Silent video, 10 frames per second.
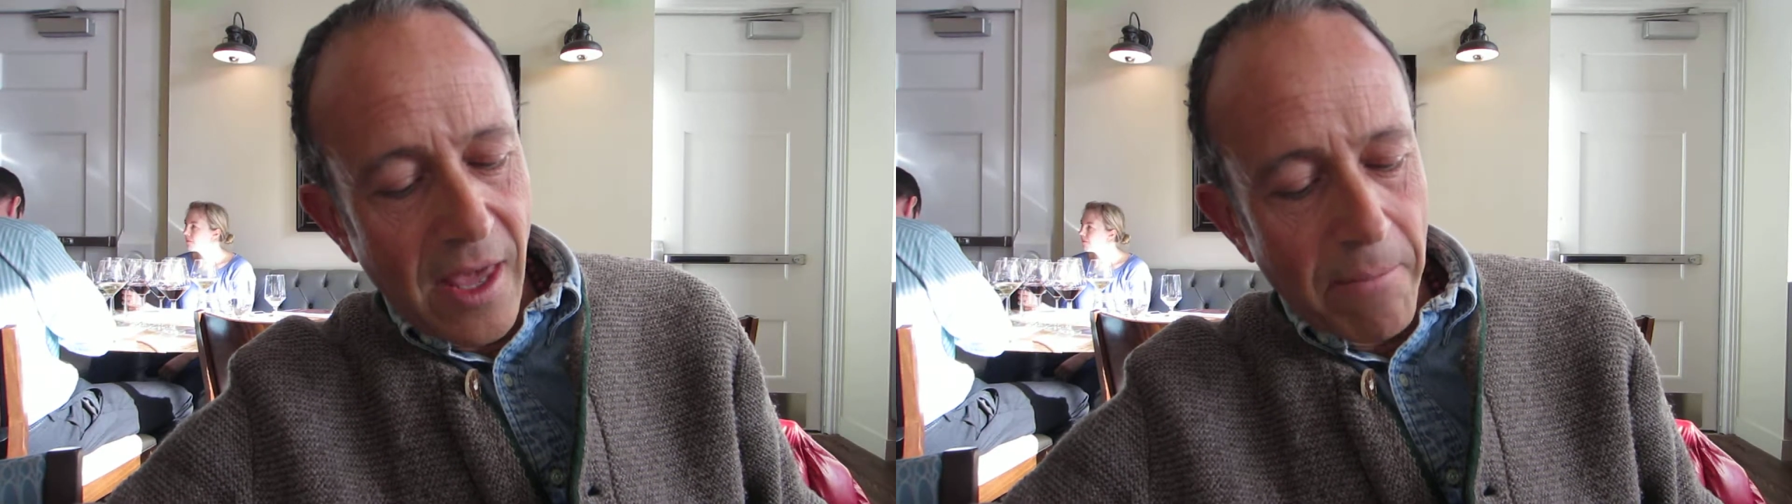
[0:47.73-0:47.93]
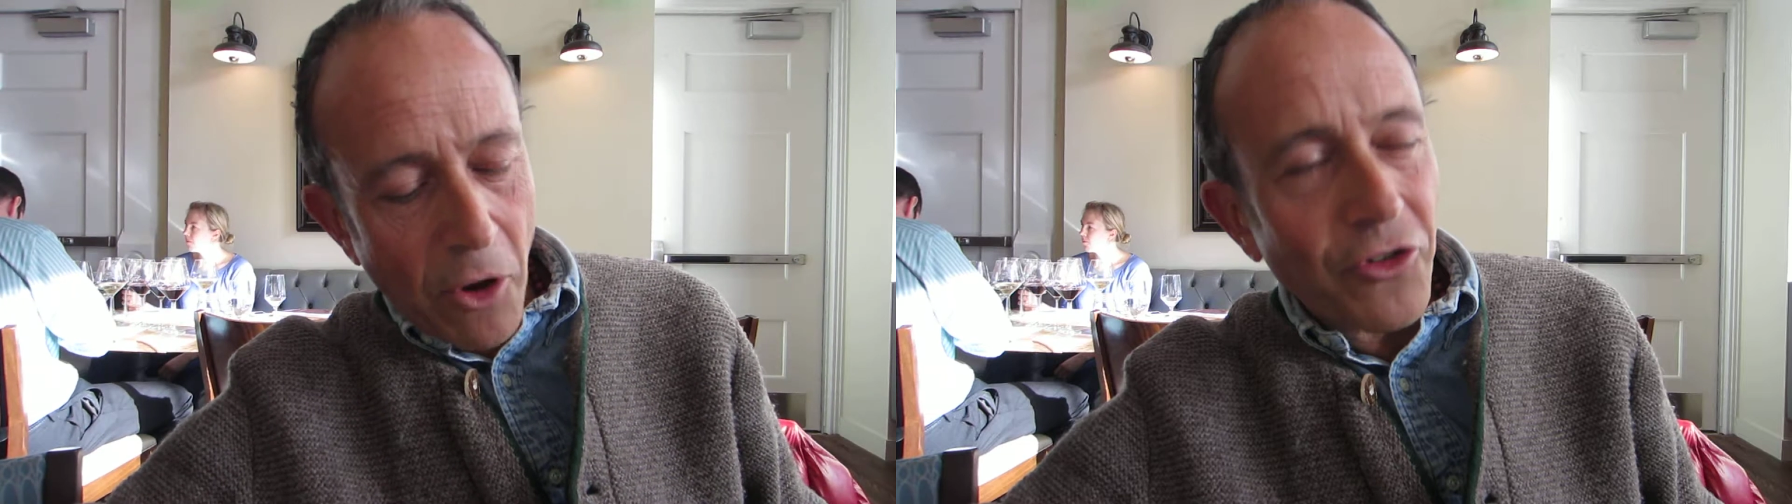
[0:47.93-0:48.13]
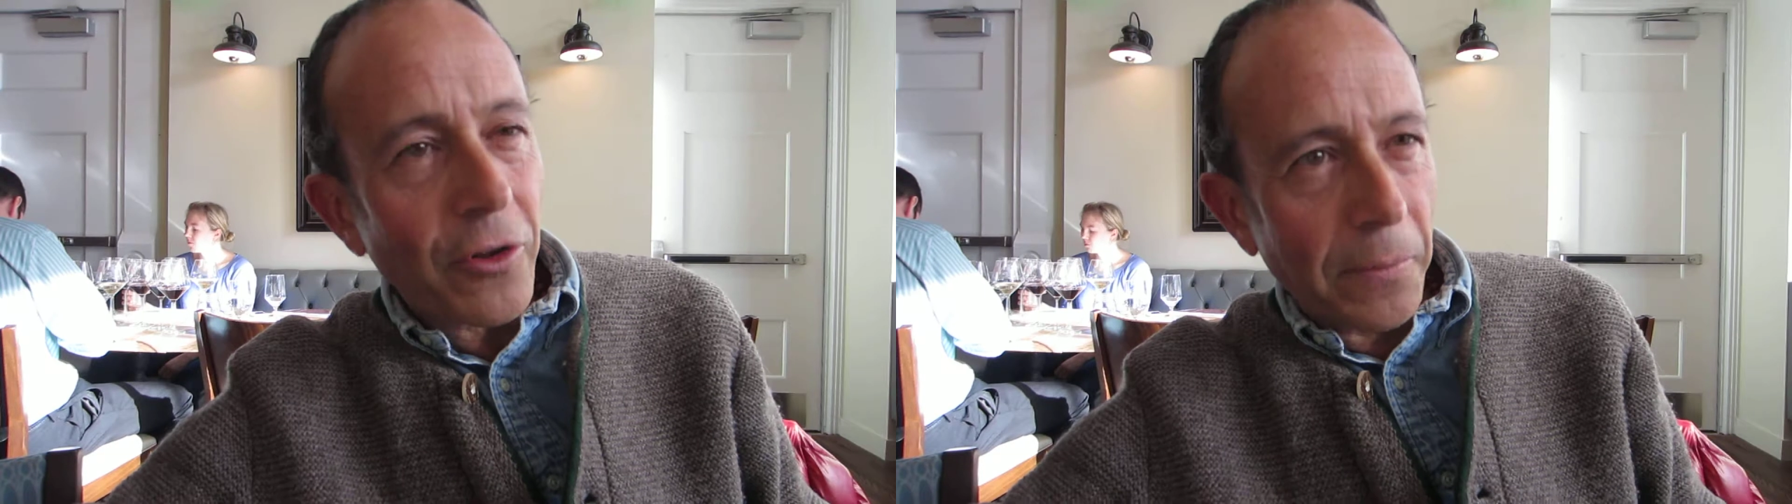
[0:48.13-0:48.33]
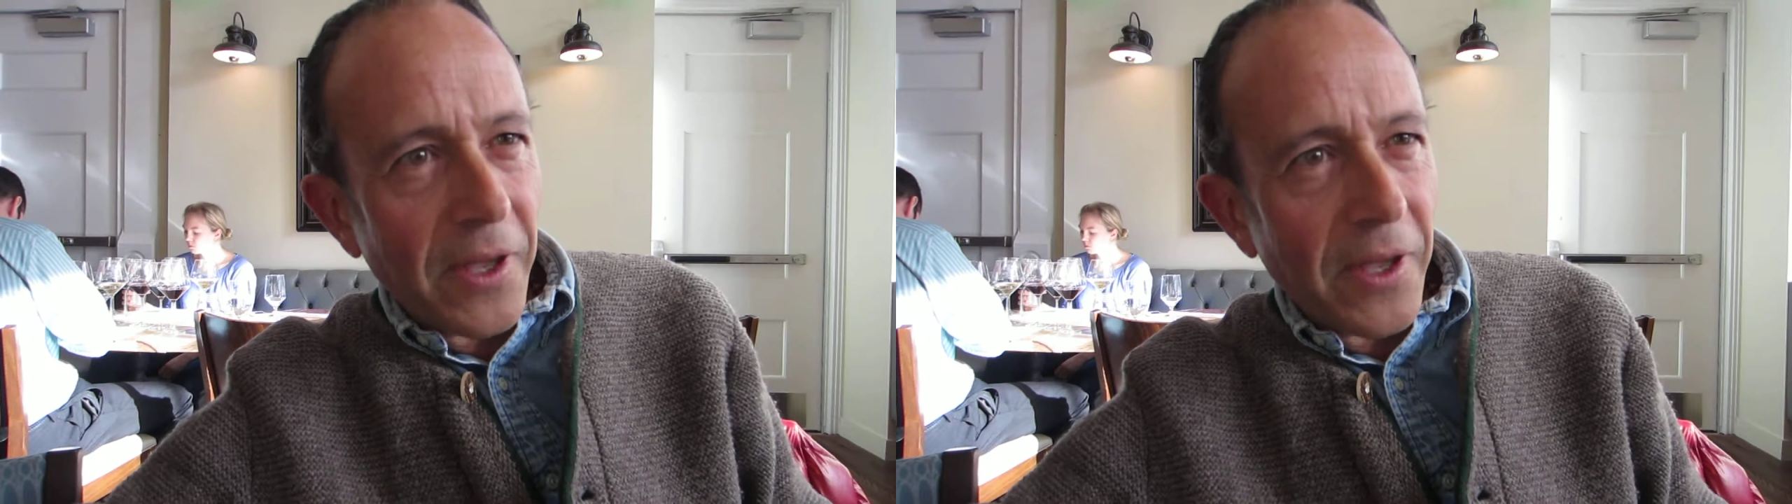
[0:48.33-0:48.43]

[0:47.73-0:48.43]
emotional